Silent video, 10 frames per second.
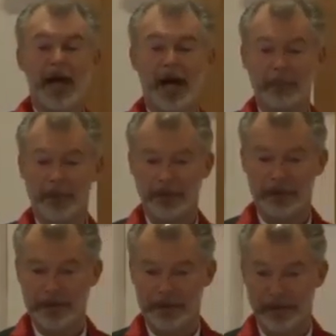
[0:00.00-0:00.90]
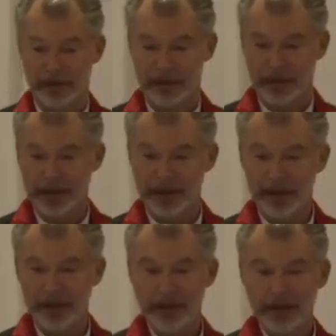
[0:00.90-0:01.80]
happen on a Sunday,
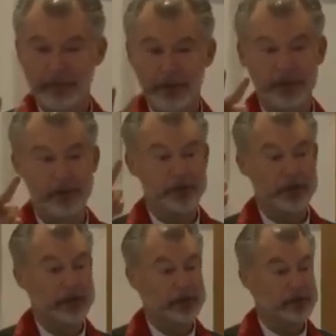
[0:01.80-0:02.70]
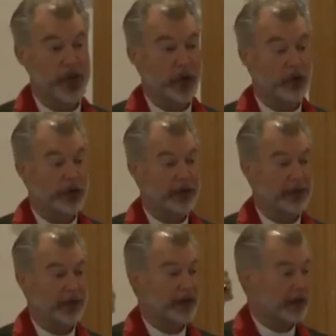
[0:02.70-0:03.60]
but usually don't. And they